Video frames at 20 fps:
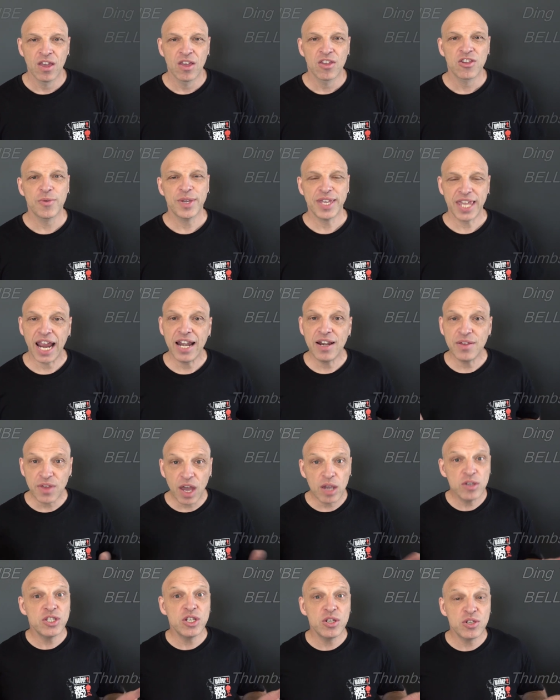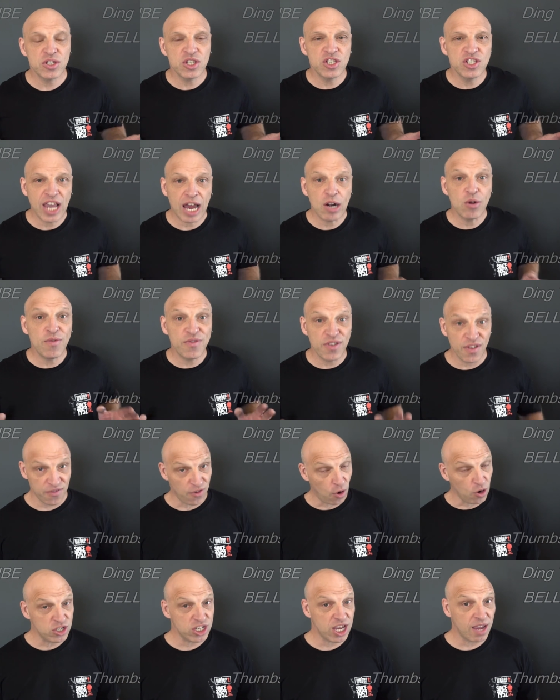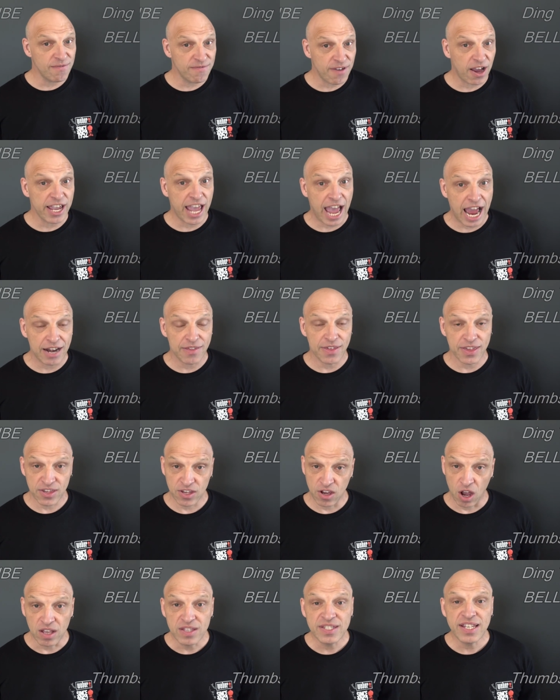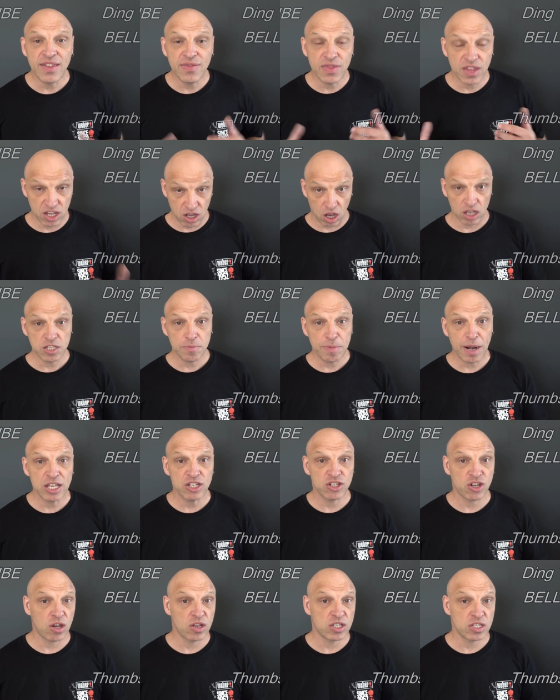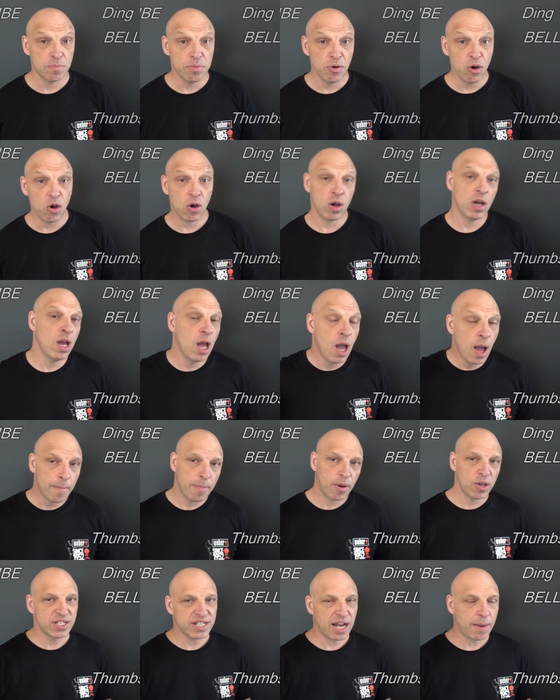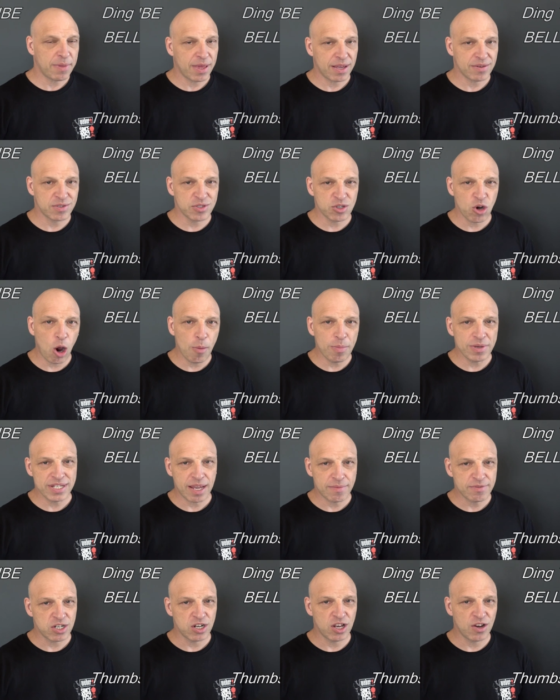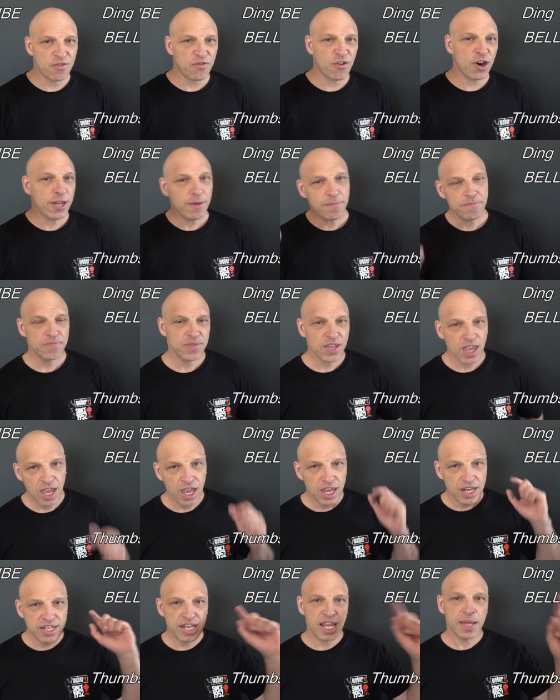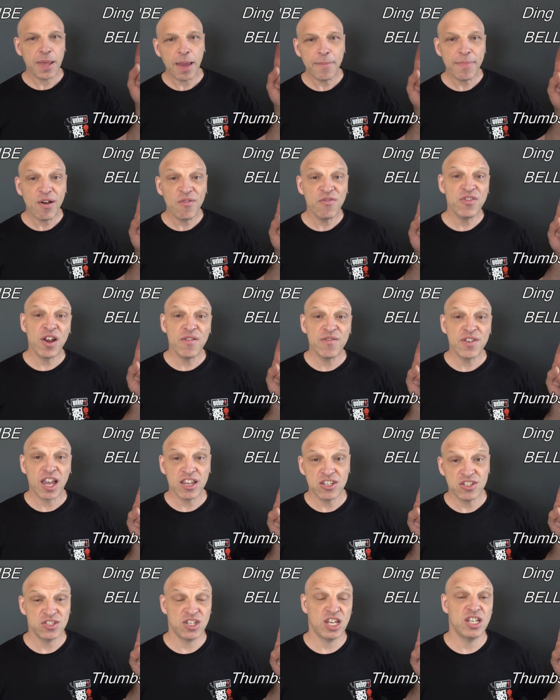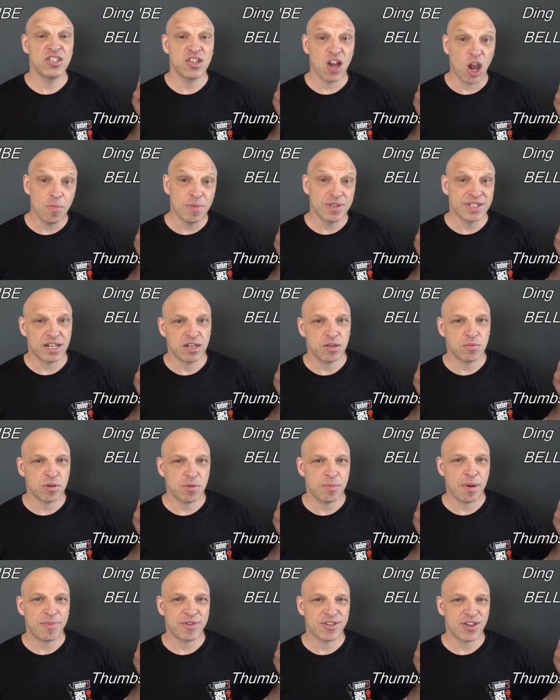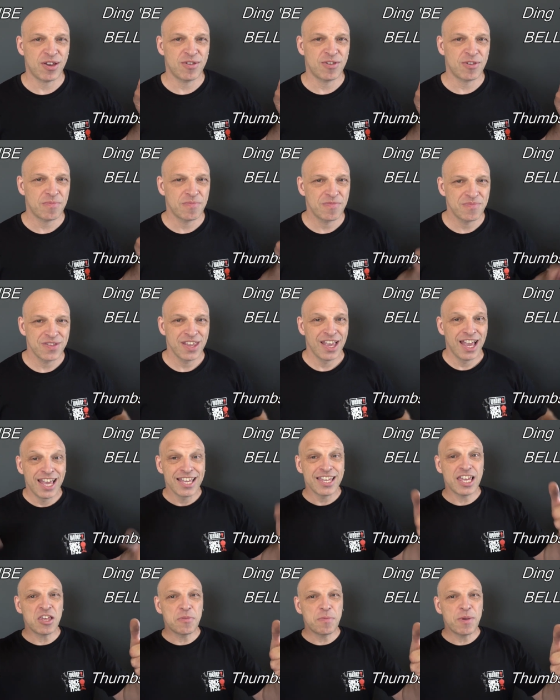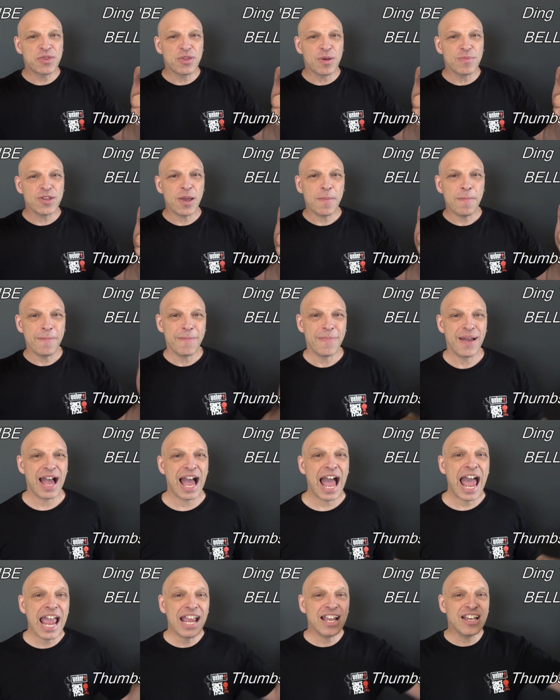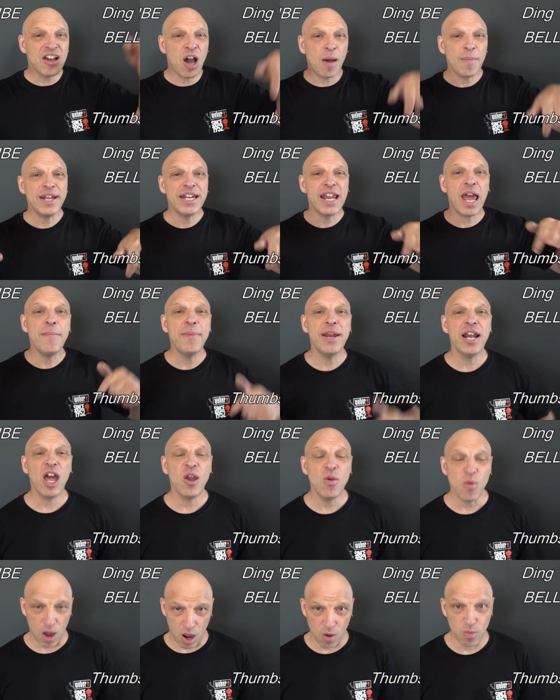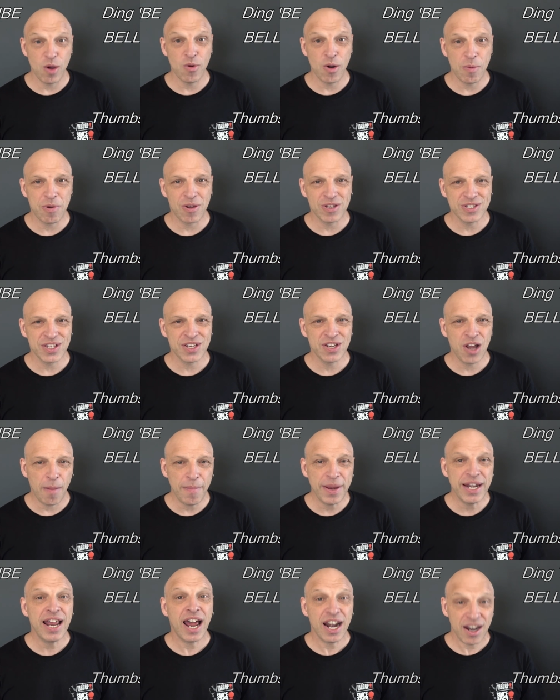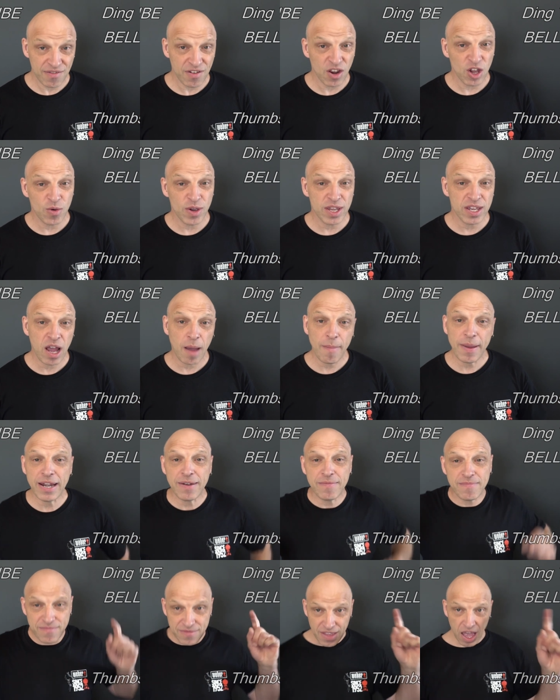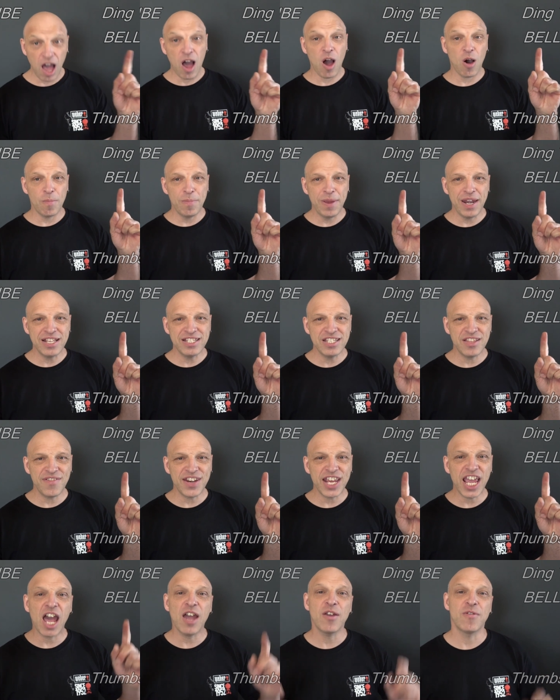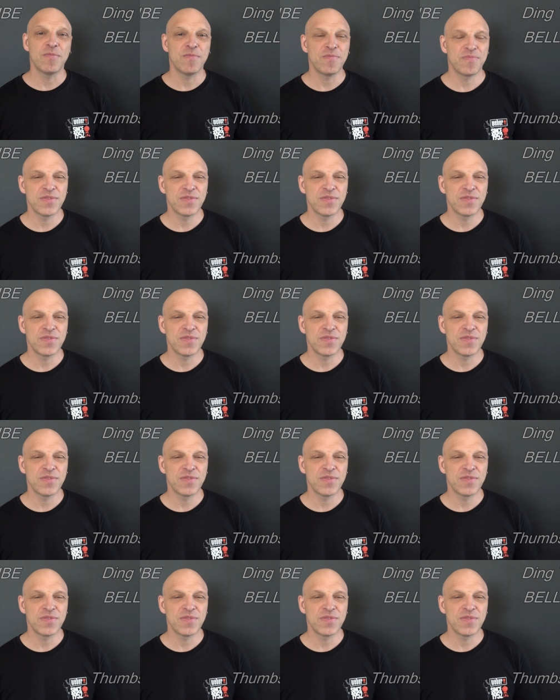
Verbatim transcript: so again, those who are new to the channel, if you find you're getting value out of this content, then contemplate showing your support by slapping that subscribe button, it's absolutely free. Ding that bell for notifications so you don't miss any upcoming episodes. Give us a big thumbs up and comment down below. I will reply to the comment and if you like what you comment, I'll oh, pin it to the video.